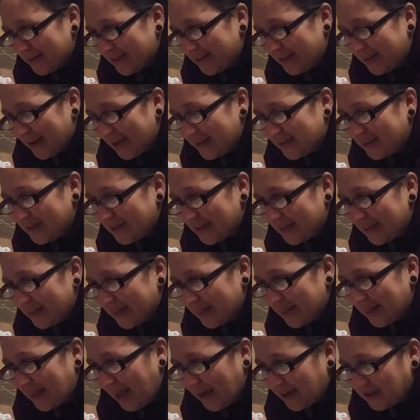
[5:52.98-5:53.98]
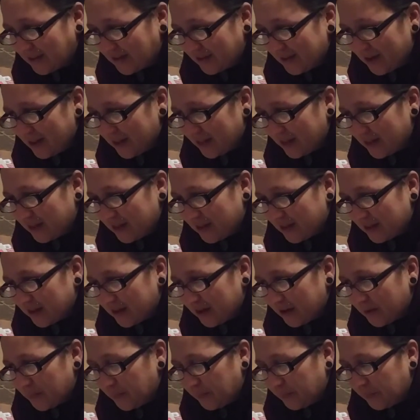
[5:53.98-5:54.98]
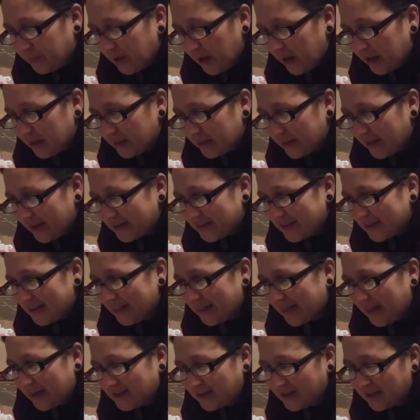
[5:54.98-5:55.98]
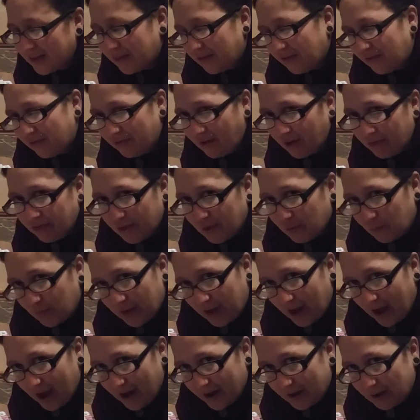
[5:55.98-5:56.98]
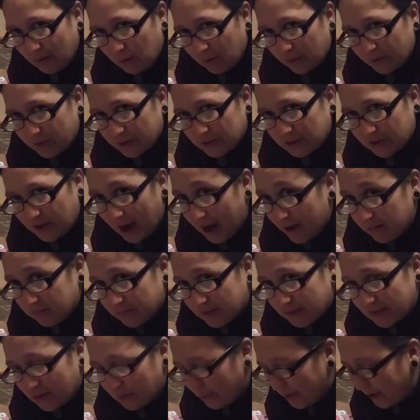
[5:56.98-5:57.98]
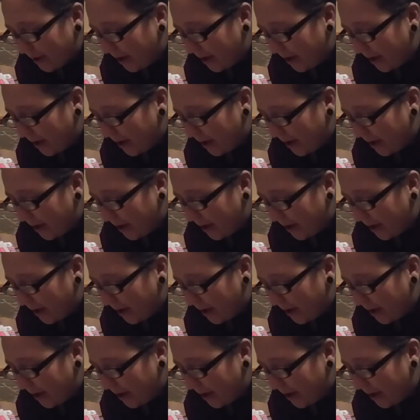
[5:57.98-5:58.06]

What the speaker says: that didn't lessen the fun that we had, or the times that we